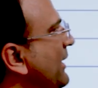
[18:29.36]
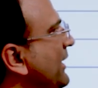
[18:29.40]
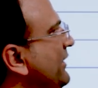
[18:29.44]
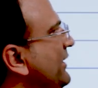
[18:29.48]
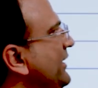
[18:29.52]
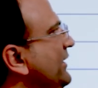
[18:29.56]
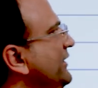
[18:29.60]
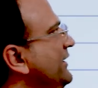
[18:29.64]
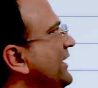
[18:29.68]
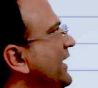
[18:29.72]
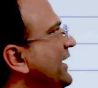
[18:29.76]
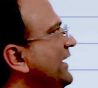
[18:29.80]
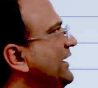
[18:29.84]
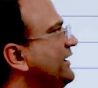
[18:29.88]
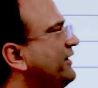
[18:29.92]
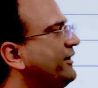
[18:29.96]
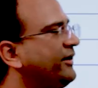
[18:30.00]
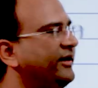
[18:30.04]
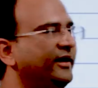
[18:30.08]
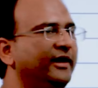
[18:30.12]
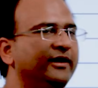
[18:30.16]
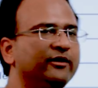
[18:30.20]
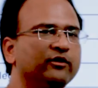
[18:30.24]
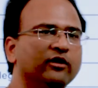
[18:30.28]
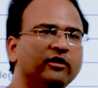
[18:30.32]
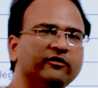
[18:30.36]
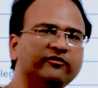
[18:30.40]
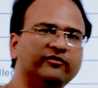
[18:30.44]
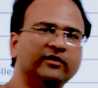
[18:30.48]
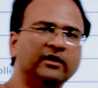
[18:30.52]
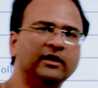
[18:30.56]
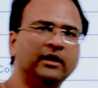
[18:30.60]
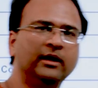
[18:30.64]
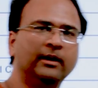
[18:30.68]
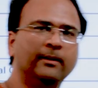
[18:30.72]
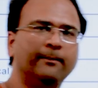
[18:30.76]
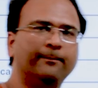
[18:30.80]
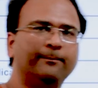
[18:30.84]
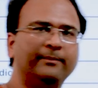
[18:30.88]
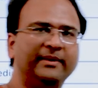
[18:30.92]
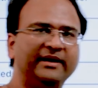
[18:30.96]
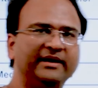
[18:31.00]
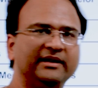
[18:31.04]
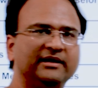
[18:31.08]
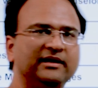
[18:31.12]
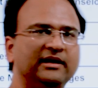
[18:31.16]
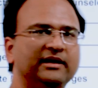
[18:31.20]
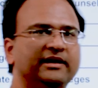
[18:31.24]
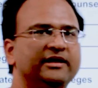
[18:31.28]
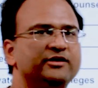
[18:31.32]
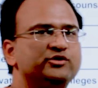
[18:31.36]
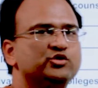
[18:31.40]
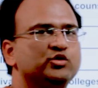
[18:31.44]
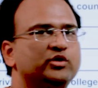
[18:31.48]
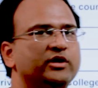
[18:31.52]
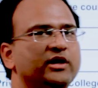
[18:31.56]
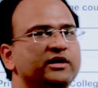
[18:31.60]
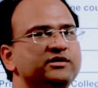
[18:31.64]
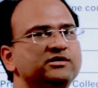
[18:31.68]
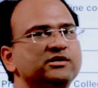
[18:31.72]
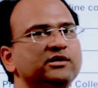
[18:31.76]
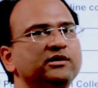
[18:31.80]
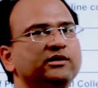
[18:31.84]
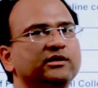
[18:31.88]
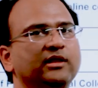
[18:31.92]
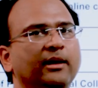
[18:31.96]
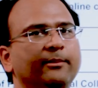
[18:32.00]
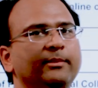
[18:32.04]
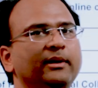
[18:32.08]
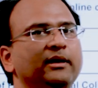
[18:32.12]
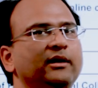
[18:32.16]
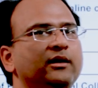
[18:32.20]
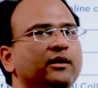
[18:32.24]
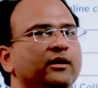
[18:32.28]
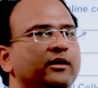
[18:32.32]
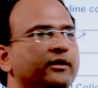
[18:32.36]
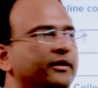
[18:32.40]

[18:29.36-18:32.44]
by the Directorate of Medical Education, Tamil